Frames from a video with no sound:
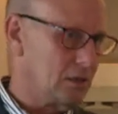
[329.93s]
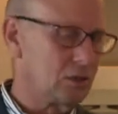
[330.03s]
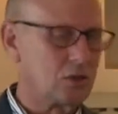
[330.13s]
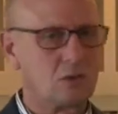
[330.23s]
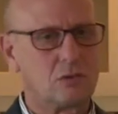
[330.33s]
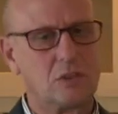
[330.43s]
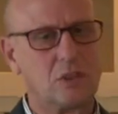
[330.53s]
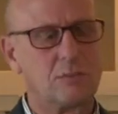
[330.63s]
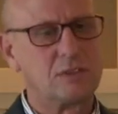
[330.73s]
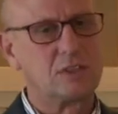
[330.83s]
So, you
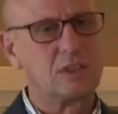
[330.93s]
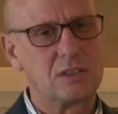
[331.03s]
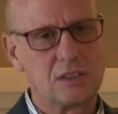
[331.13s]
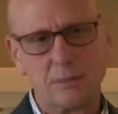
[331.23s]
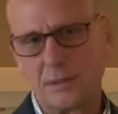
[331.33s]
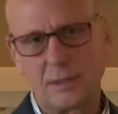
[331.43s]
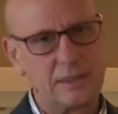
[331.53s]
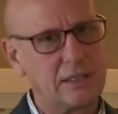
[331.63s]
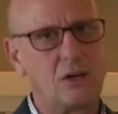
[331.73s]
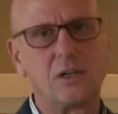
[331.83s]
know, I mean,
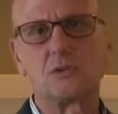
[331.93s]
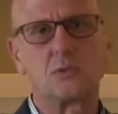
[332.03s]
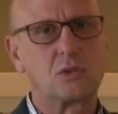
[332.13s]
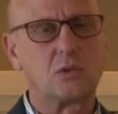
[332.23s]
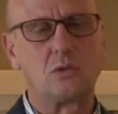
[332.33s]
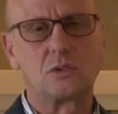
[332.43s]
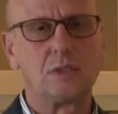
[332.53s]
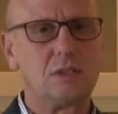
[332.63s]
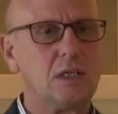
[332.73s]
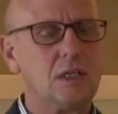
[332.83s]
typically nowadays we're
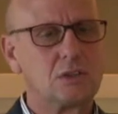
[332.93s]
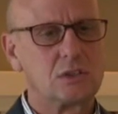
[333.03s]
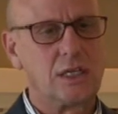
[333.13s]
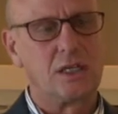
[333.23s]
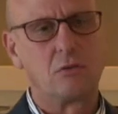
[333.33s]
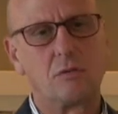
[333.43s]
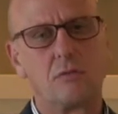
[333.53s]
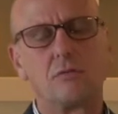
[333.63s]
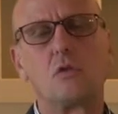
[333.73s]
closing anywhere from